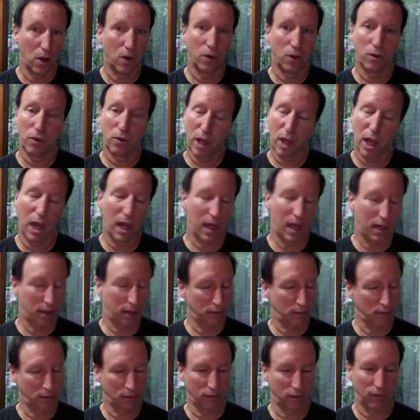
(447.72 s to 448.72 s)
do
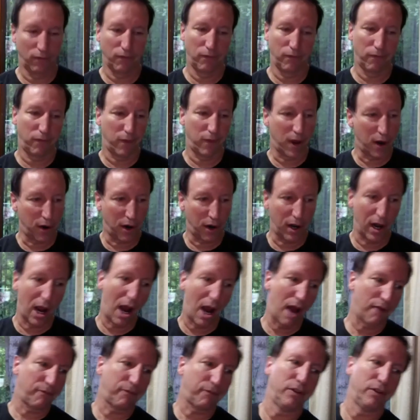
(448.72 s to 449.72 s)
you know if the
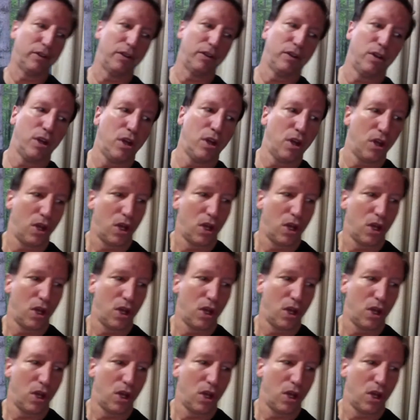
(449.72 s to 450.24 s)
person's genuine?